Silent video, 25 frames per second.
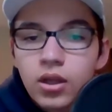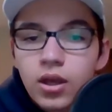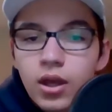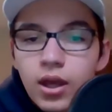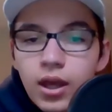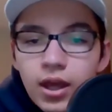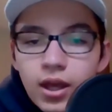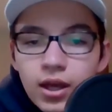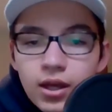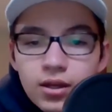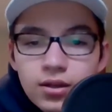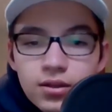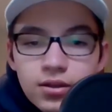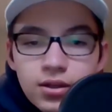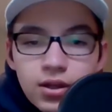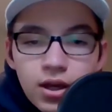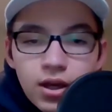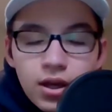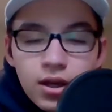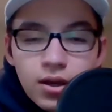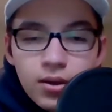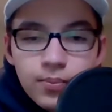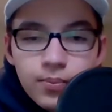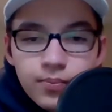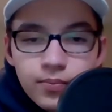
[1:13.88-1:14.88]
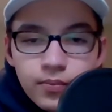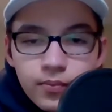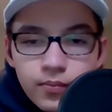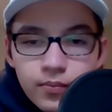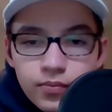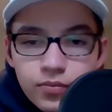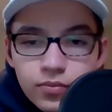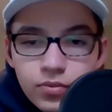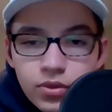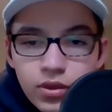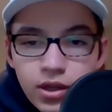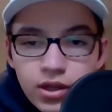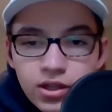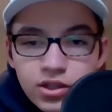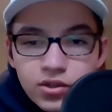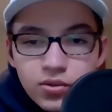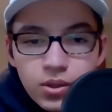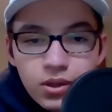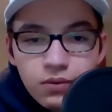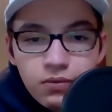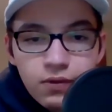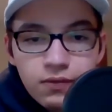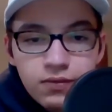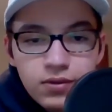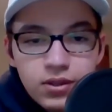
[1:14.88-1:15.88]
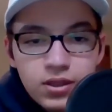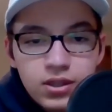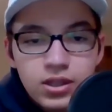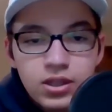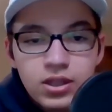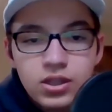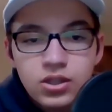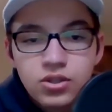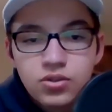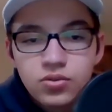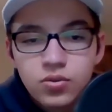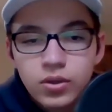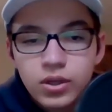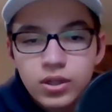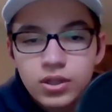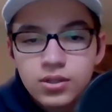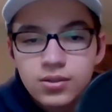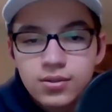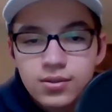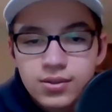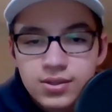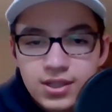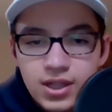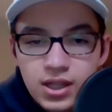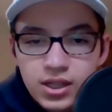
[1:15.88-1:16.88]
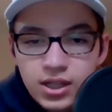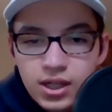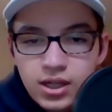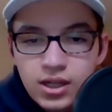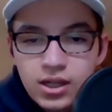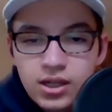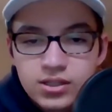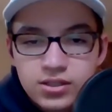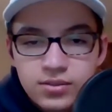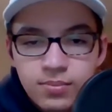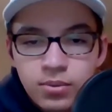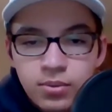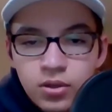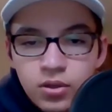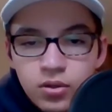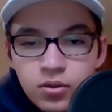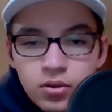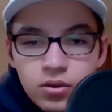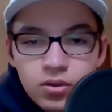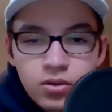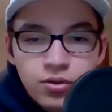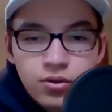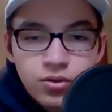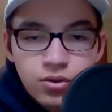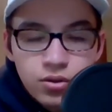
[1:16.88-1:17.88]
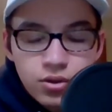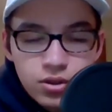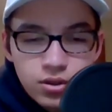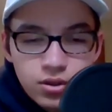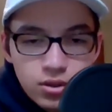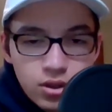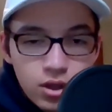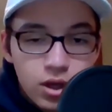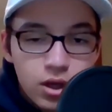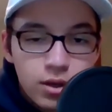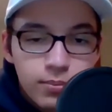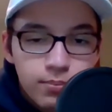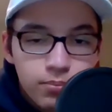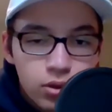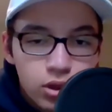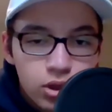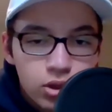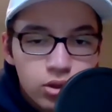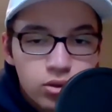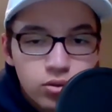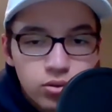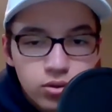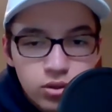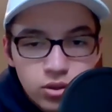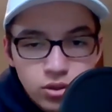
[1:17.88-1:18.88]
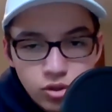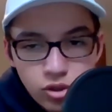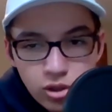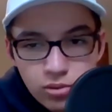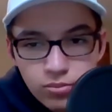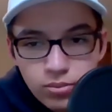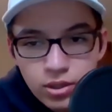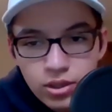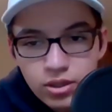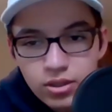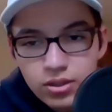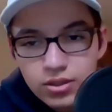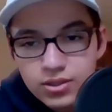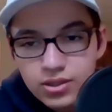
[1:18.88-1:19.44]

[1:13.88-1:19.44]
And in 2015, he joined CNN as a political contributor.